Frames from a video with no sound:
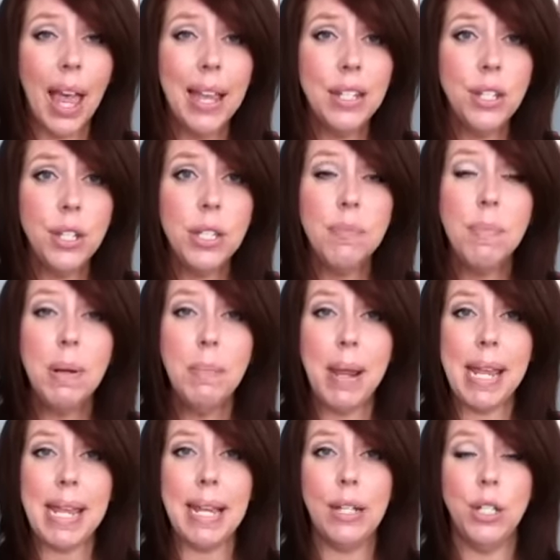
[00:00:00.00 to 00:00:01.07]
I'd just been
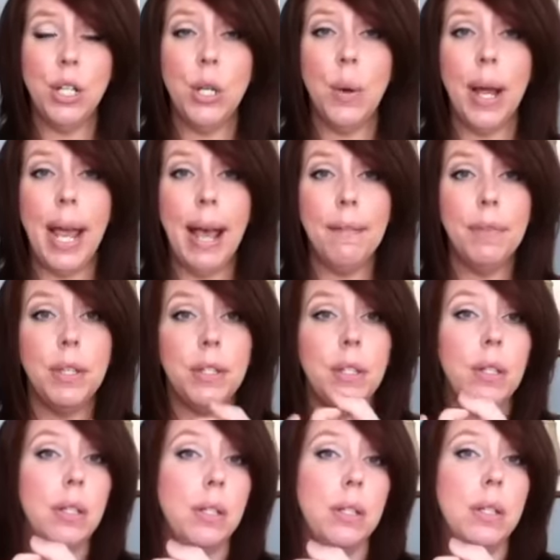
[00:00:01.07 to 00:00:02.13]
making do. I have those
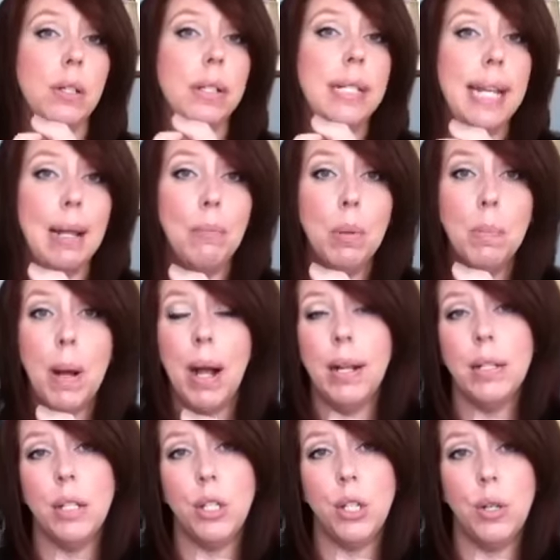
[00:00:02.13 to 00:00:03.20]
little sample
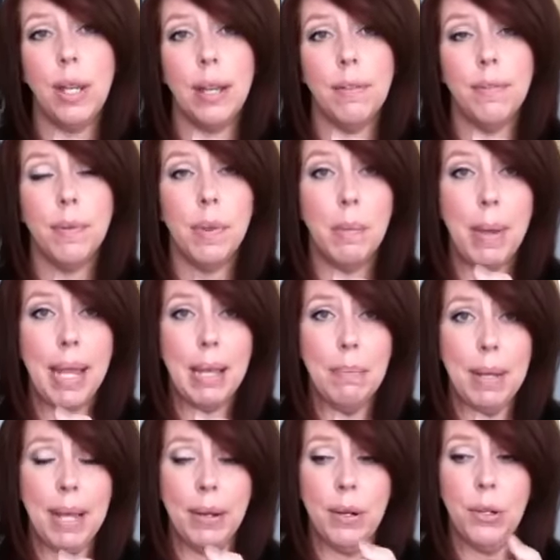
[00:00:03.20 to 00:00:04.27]
pots that you get from the makeup
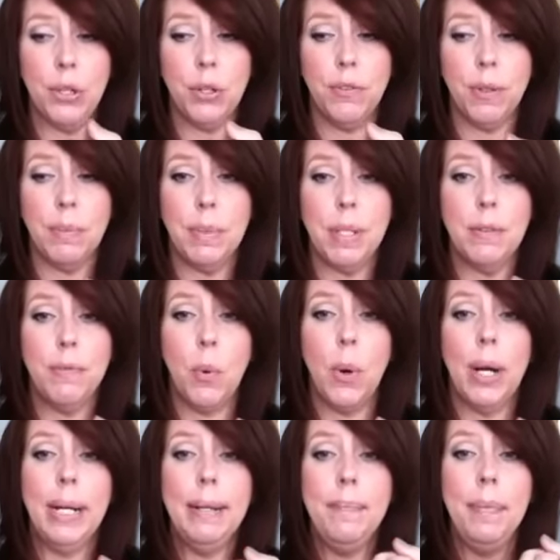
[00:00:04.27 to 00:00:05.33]
counters or from
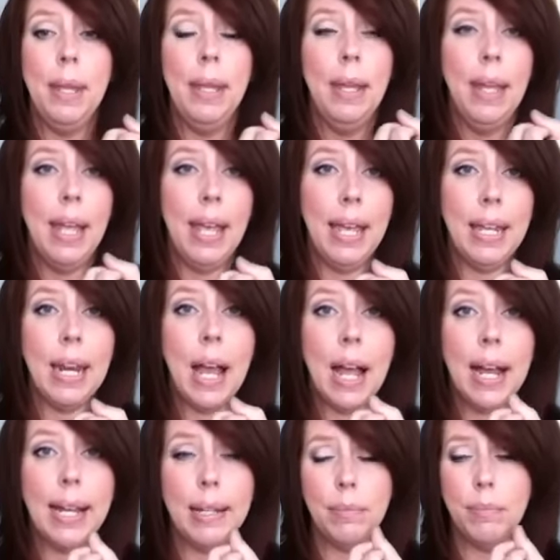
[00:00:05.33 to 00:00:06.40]
Sephora, and
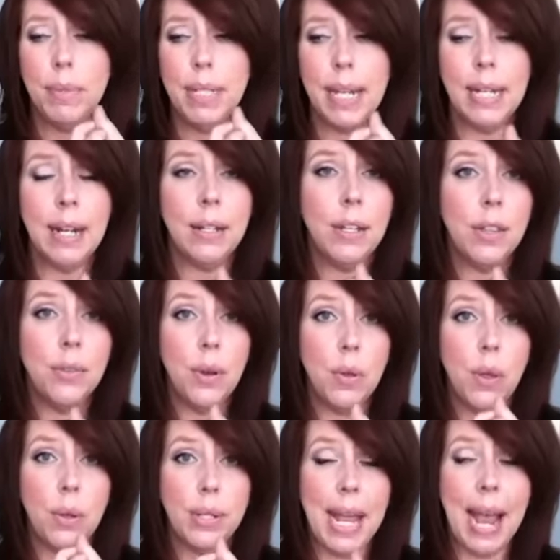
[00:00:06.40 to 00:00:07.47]
I tend not to throw
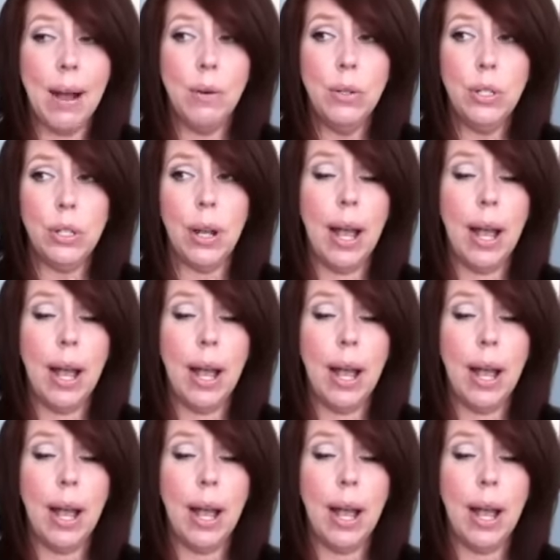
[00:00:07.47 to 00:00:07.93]
those out.